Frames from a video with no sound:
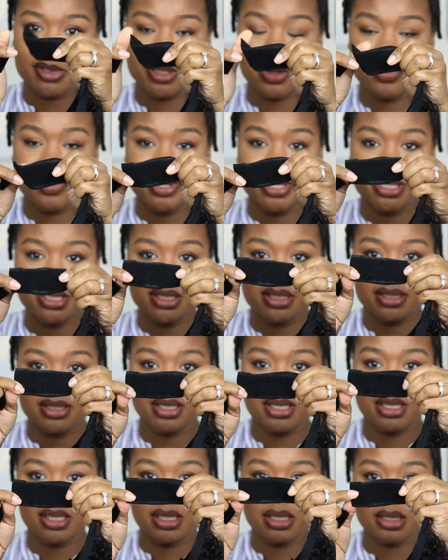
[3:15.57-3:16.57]
So this is
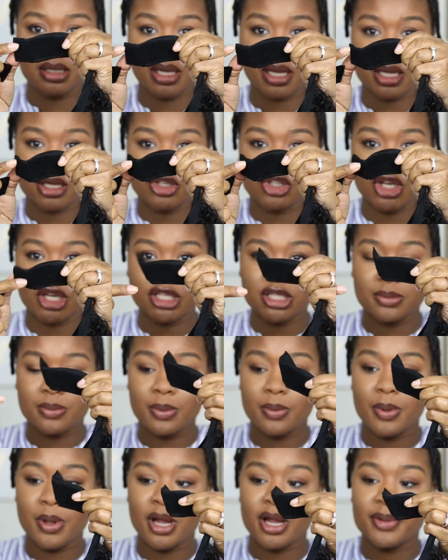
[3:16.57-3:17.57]
the like
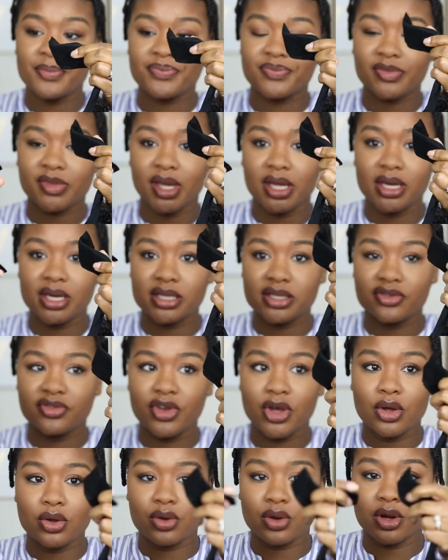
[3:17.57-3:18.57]
adjustable part, and it's
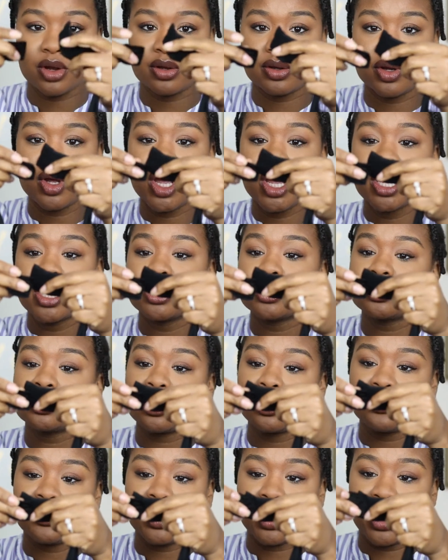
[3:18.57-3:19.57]
Velcro.
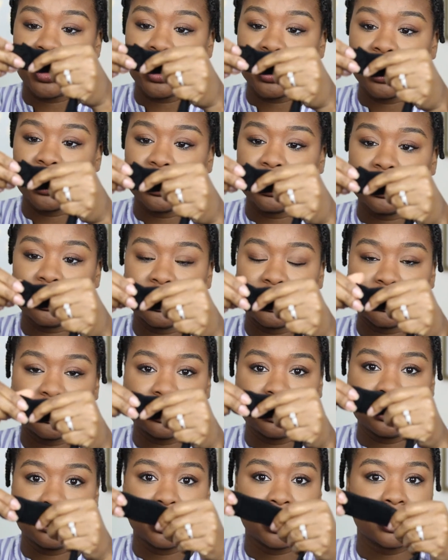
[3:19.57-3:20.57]
So if your head
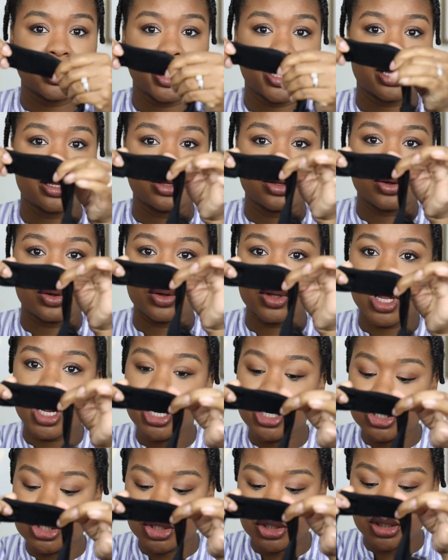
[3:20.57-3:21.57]
is, you know, like a little
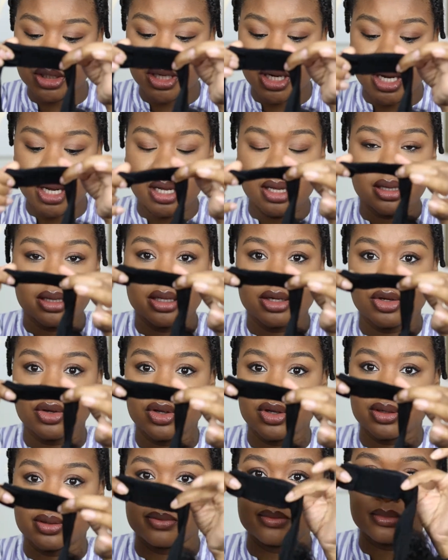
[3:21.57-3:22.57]
larger, then you
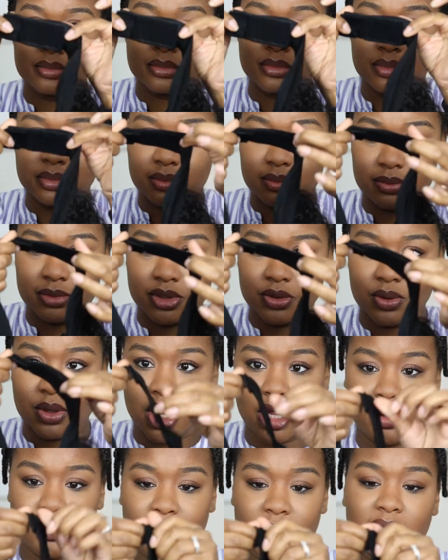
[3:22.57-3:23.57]
can do it
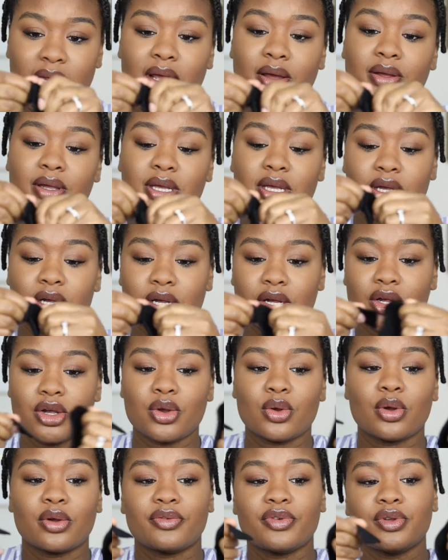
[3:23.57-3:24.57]
all the way down here,
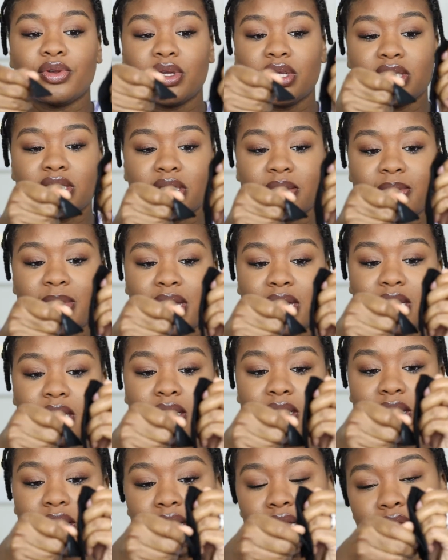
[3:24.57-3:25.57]
or if you need to make
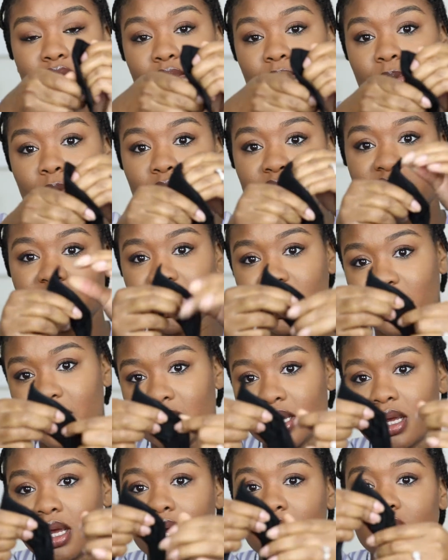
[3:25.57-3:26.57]
it like a little more
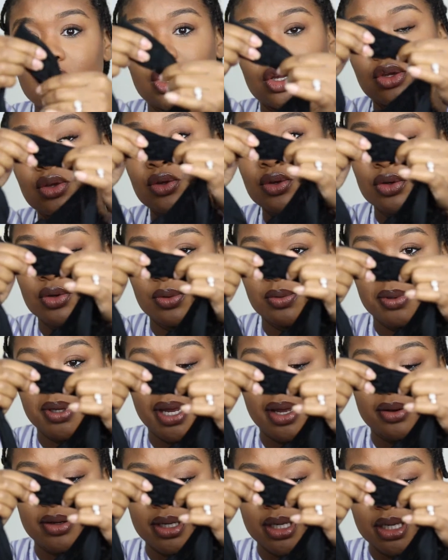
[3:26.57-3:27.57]
tight, you can do it
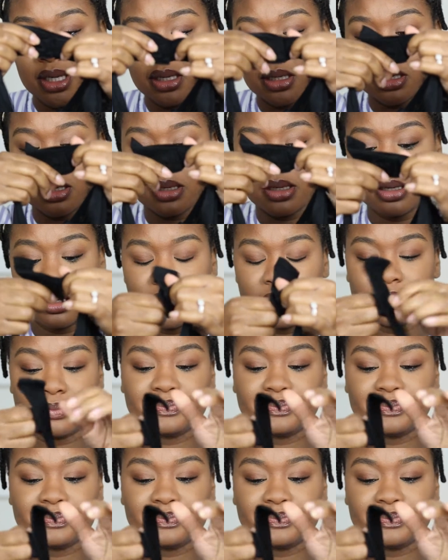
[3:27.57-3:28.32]
down here.